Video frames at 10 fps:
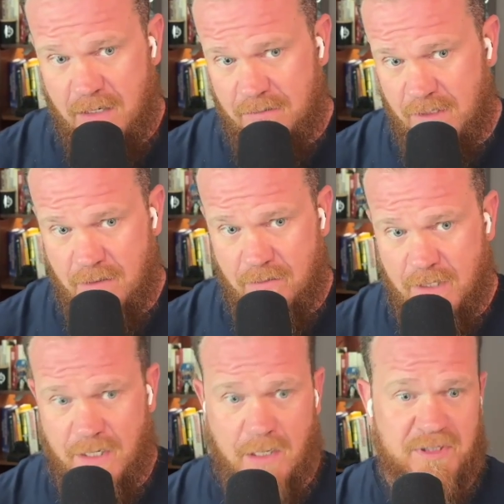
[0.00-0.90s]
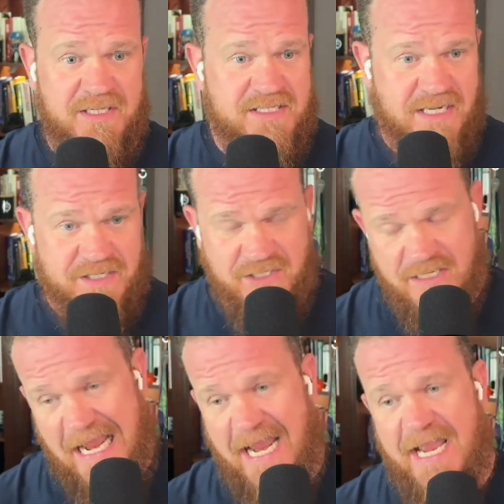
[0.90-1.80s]
anomaly detection,
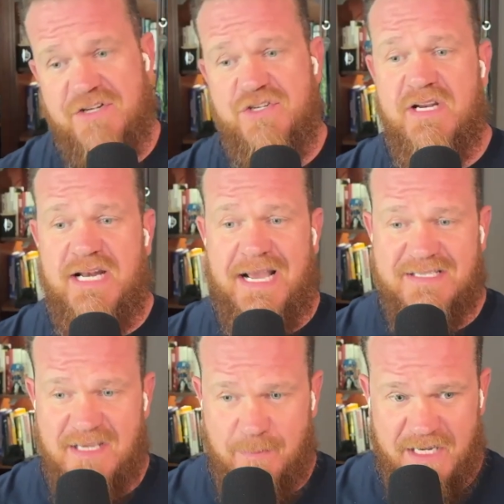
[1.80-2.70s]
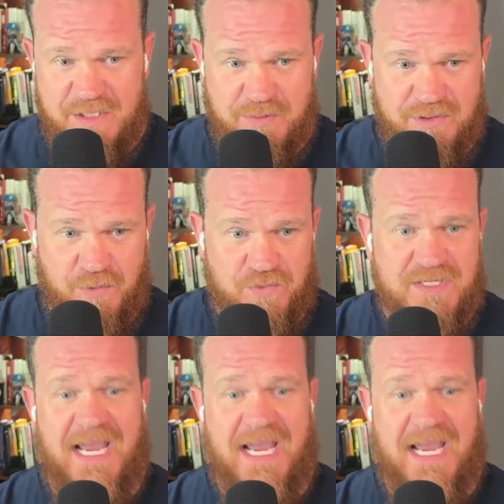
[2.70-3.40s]
and you need asset management tools,